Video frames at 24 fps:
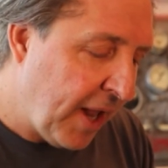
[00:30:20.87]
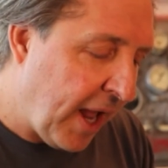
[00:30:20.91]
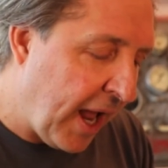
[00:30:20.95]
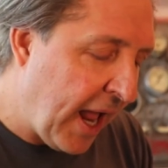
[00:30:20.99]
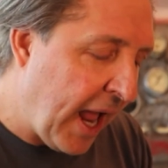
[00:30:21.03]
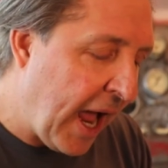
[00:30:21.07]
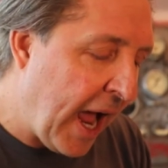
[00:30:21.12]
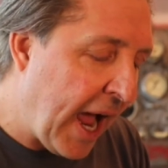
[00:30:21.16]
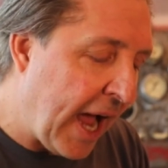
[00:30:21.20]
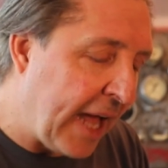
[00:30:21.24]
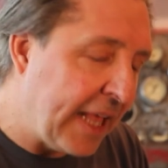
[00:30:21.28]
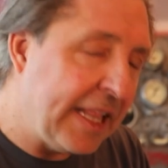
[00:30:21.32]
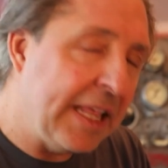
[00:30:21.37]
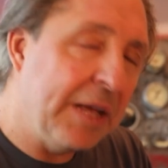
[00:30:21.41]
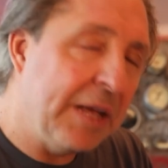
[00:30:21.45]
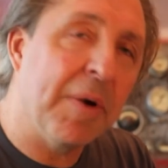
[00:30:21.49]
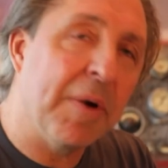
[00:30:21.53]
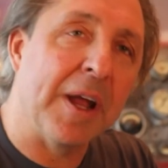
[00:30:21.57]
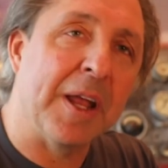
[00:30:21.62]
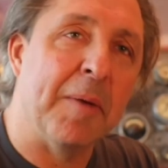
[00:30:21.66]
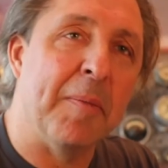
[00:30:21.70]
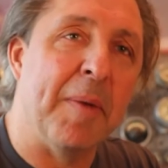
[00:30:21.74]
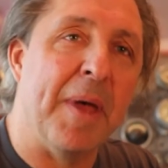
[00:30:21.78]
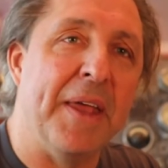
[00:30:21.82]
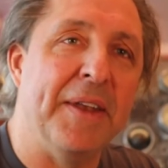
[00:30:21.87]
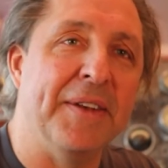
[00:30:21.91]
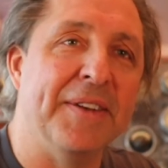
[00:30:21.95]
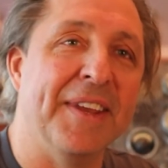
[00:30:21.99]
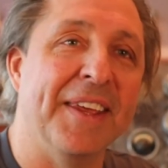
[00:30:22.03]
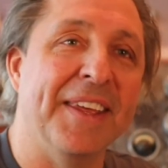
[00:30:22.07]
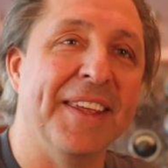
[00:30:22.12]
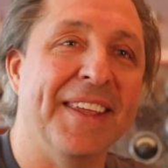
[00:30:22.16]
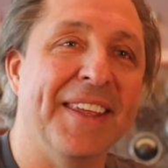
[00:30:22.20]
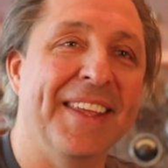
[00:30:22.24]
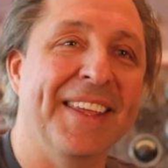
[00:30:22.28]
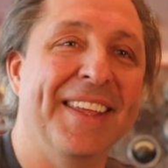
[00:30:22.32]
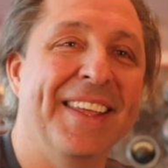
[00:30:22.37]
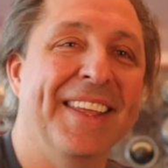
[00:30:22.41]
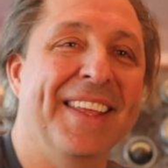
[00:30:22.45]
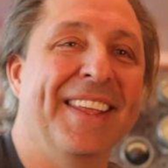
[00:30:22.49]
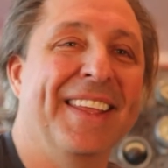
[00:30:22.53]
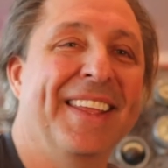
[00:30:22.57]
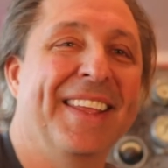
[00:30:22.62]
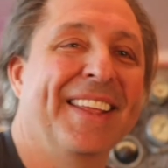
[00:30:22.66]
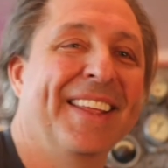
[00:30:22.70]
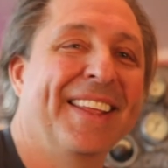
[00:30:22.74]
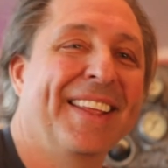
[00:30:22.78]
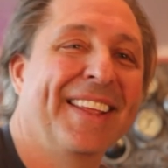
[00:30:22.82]
I highly recommend
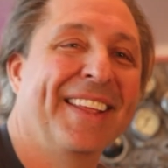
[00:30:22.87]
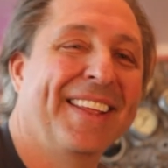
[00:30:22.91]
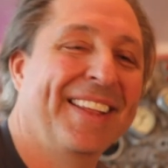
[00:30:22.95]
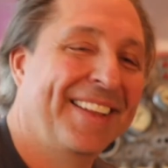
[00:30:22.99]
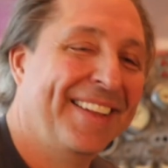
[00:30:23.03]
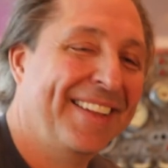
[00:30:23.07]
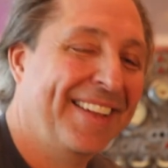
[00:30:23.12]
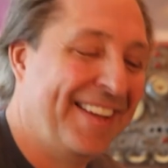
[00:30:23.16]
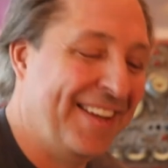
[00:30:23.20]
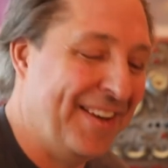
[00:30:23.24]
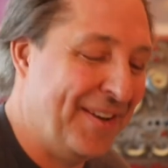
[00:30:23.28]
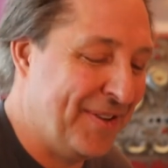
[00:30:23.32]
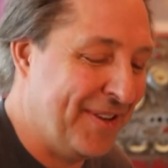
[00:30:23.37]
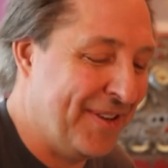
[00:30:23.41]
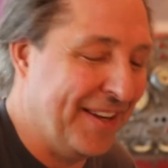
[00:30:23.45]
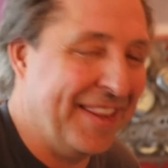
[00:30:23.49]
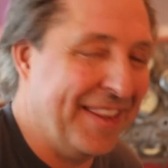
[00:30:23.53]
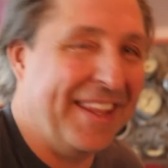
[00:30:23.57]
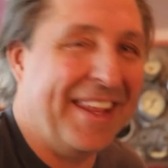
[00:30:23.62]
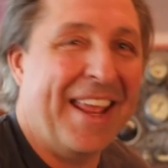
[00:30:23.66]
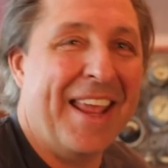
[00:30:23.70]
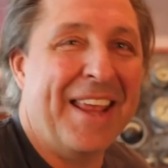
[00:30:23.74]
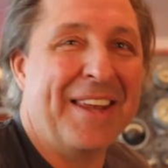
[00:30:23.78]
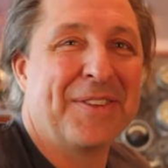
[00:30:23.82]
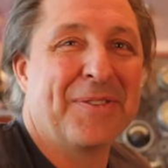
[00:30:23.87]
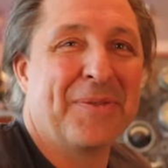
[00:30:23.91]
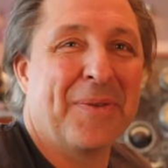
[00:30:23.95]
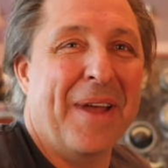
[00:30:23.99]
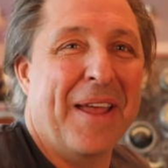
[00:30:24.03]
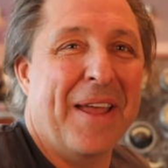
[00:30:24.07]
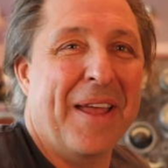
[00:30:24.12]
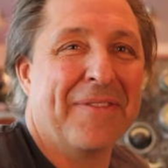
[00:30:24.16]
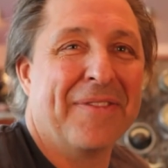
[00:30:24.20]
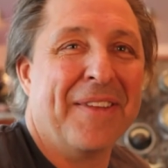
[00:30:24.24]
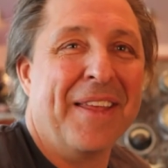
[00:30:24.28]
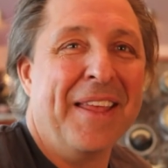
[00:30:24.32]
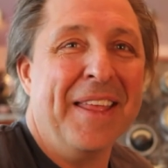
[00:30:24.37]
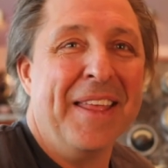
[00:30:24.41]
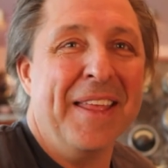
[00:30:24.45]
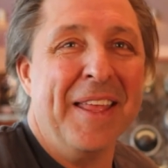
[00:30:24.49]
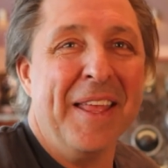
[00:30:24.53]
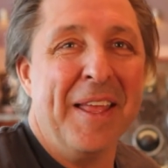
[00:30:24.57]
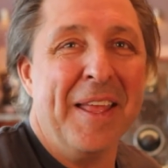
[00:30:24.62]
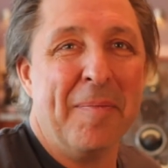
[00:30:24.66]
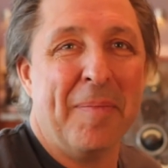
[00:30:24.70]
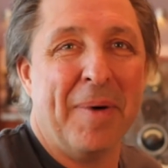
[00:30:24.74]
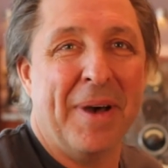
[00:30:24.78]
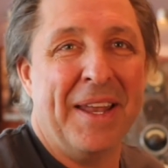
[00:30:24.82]
using the H-Wave,
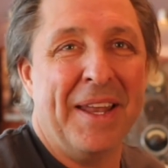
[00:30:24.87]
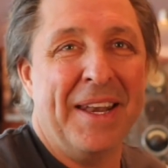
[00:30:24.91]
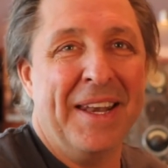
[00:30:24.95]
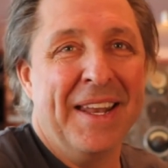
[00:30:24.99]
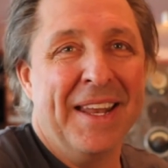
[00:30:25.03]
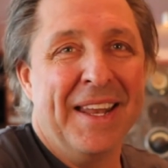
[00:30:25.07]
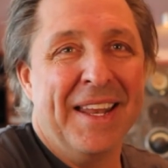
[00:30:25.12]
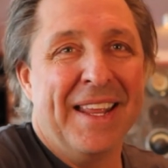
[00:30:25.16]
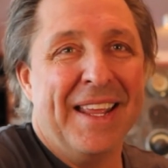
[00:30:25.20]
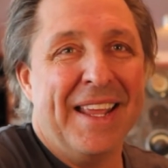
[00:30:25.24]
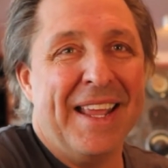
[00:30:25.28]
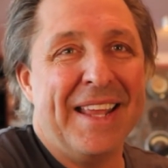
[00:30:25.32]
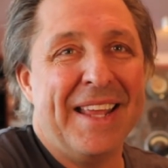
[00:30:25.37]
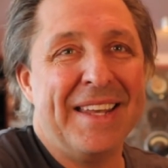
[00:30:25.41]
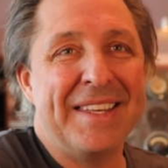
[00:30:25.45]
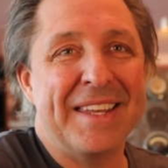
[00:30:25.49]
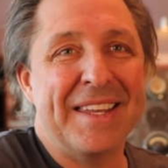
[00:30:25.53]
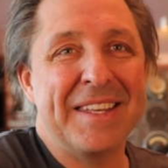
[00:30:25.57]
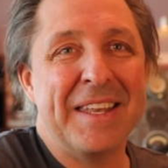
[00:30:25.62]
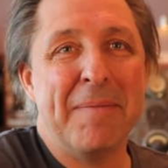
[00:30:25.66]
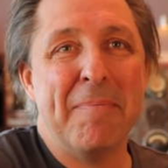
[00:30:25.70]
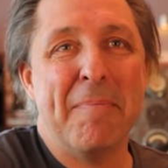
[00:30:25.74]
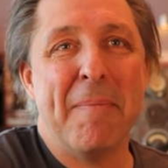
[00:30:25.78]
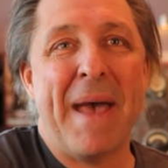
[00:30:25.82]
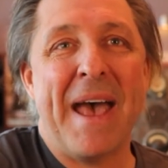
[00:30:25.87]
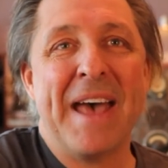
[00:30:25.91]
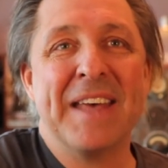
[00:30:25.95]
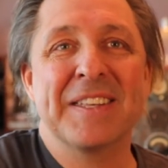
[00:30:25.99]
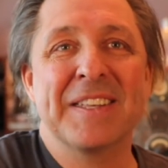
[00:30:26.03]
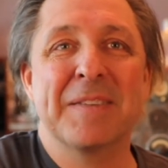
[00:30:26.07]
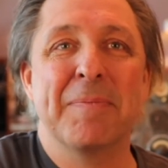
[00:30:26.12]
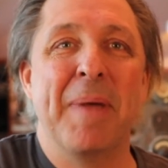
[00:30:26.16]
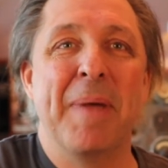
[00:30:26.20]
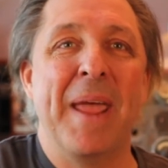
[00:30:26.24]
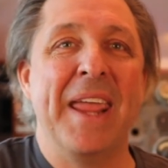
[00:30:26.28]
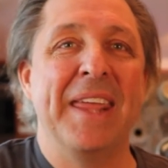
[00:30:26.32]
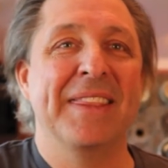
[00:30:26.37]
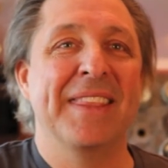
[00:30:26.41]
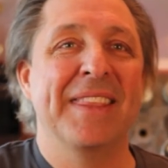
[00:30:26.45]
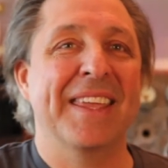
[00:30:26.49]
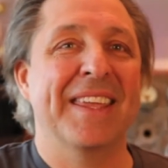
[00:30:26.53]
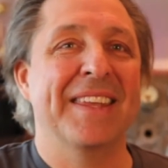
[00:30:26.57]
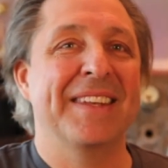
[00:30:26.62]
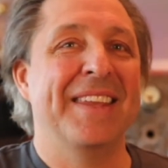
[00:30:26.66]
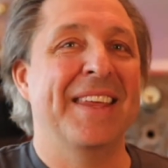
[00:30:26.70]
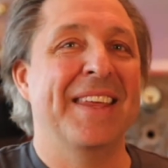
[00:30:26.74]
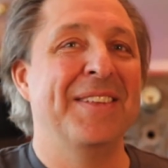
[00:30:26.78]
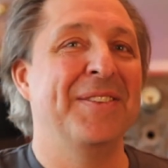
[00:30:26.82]
but it doesn't mask pain
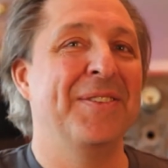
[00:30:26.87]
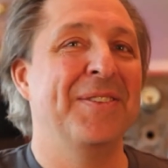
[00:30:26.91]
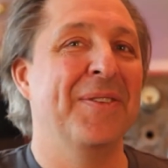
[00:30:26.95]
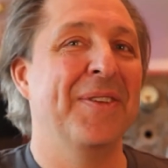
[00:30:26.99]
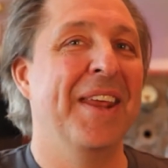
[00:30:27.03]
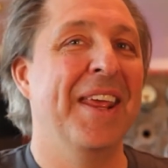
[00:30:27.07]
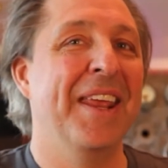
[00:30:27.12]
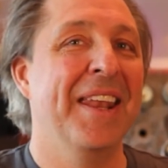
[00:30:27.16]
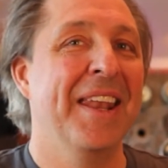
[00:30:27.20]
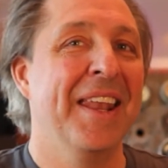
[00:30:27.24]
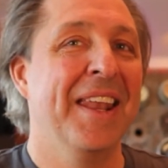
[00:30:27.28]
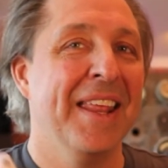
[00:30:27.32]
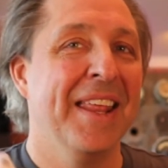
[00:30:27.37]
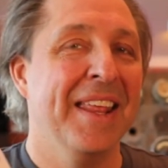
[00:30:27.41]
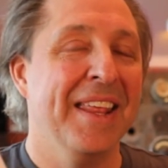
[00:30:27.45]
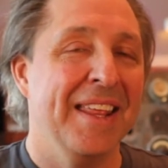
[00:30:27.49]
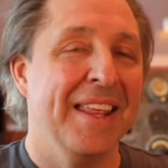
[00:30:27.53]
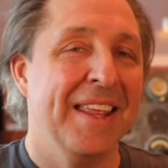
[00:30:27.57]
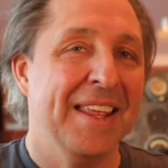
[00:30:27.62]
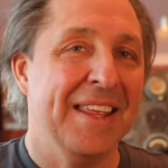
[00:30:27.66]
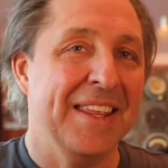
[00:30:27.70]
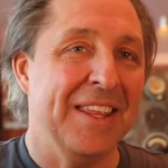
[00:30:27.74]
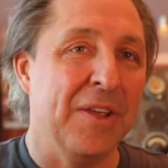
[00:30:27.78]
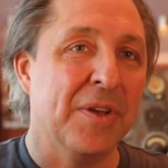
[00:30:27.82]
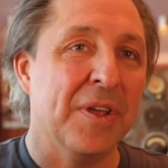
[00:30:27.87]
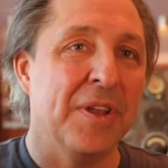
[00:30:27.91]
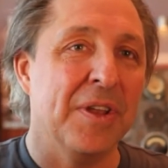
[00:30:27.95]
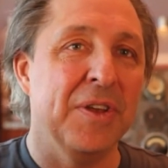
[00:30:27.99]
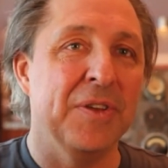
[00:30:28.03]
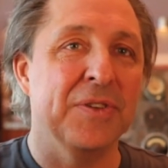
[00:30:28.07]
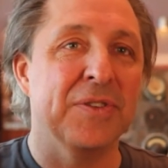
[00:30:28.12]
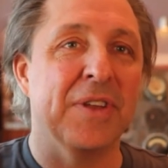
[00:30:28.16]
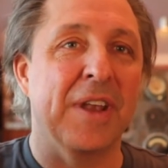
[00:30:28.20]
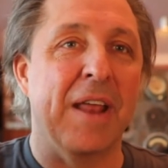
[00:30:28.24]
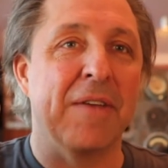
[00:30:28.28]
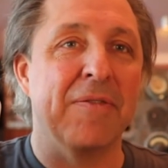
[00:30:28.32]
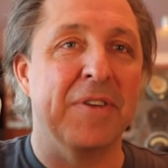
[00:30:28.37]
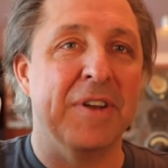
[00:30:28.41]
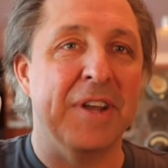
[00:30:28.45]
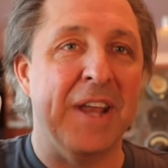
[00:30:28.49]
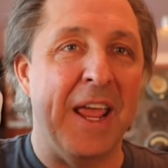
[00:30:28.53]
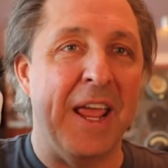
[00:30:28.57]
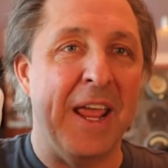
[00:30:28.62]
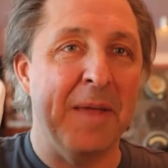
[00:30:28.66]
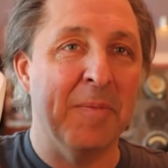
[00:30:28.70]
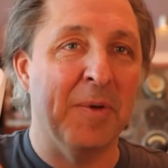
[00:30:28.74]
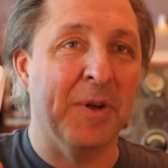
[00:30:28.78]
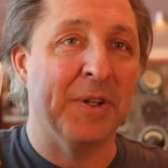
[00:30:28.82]
like a TENS unit. You can use it every
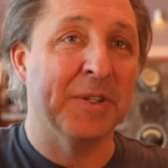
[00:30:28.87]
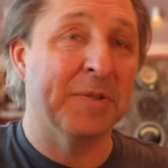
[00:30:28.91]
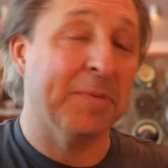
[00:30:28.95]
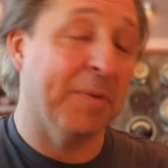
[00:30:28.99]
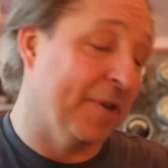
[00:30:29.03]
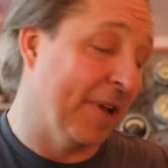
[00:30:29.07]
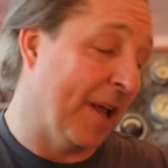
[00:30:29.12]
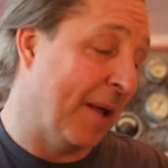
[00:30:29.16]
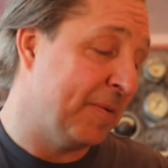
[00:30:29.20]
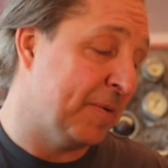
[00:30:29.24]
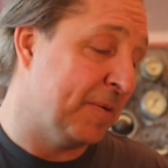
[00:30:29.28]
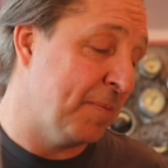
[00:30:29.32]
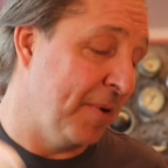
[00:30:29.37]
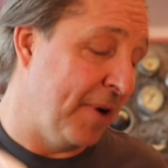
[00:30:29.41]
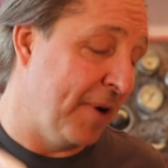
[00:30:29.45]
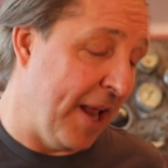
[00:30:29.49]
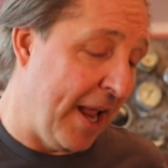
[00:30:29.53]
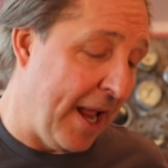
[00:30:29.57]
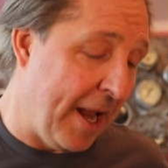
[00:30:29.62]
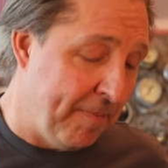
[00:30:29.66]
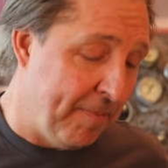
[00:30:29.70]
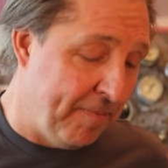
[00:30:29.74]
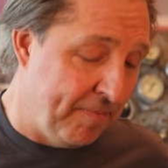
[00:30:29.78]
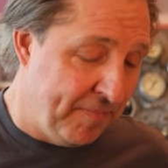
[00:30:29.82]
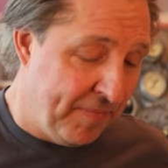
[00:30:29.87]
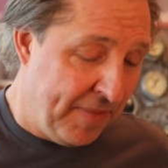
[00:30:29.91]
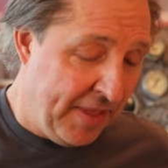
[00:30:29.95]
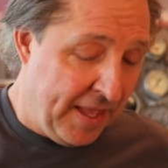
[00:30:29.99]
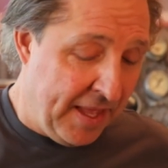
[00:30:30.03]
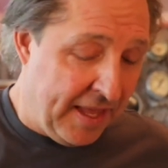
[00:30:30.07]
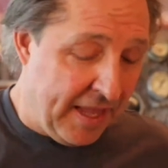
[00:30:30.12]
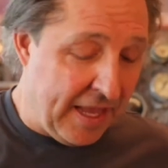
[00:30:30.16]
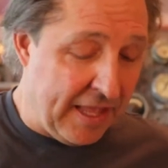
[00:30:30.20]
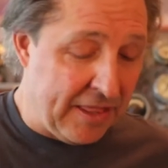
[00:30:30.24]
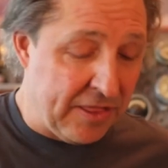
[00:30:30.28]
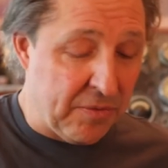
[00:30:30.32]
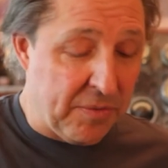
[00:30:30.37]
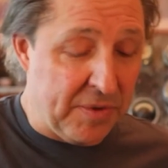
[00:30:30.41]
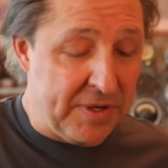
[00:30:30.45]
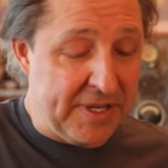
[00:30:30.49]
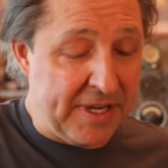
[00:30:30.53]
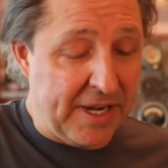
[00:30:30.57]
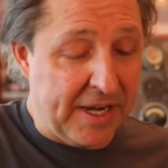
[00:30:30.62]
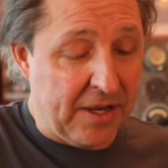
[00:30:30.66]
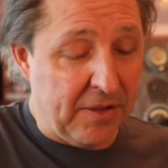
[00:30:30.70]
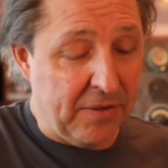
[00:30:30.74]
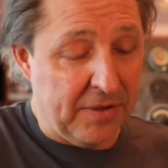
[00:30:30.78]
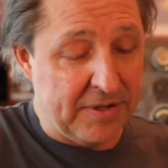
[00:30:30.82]
day, multiple times per day. And the
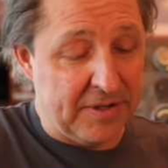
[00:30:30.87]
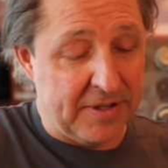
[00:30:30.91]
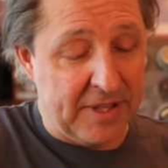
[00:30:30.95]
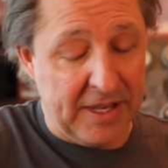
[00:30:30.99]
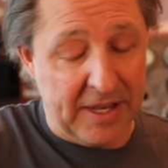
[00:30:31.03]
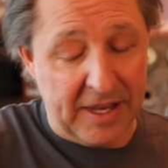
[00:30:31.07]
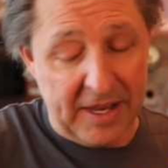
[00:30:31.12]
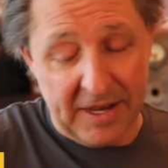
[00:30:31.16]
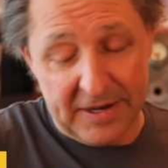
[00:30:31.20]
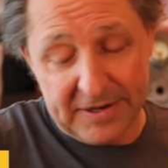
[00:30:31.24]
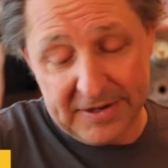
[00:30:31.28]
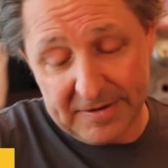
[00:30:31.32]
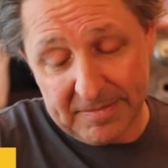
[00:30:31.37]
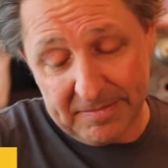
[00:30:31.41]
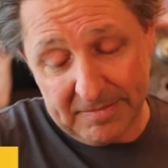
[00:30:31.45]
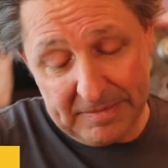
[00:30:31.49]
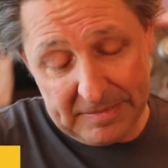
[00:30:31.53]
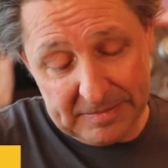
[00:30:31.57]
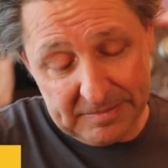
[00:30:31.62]
ridiculous thing is